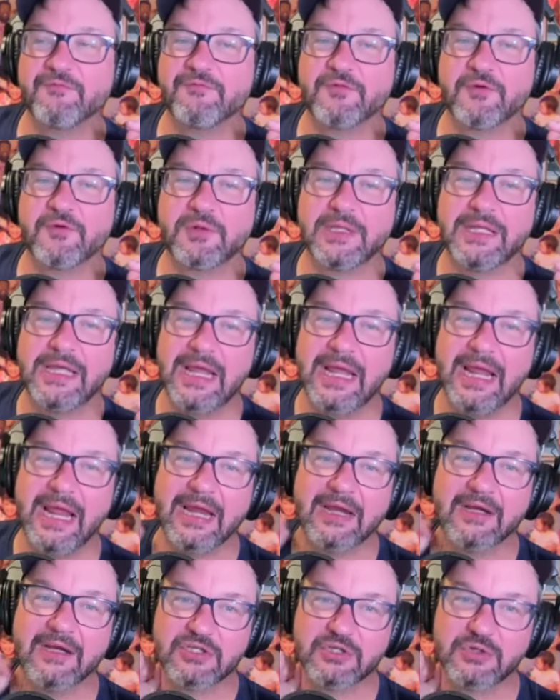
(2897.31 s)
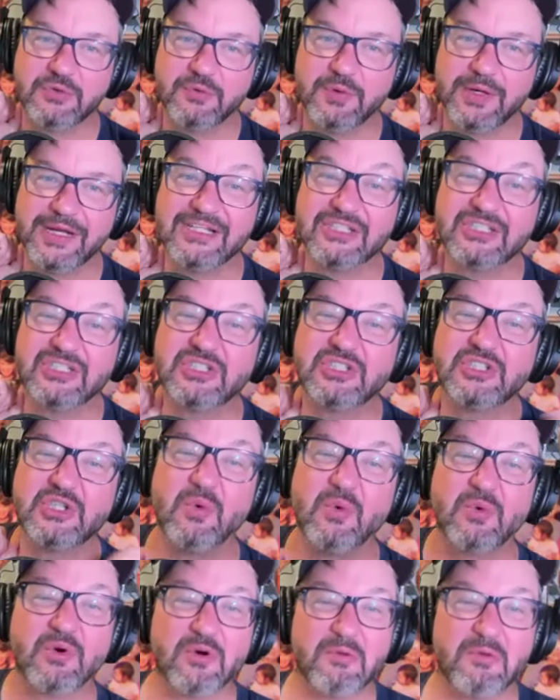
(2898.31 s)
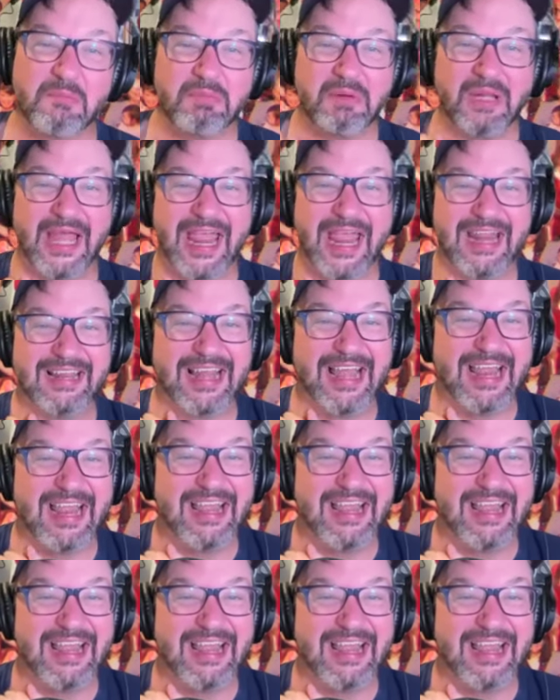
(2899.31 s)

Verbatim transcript: fully into his shoulder blade, like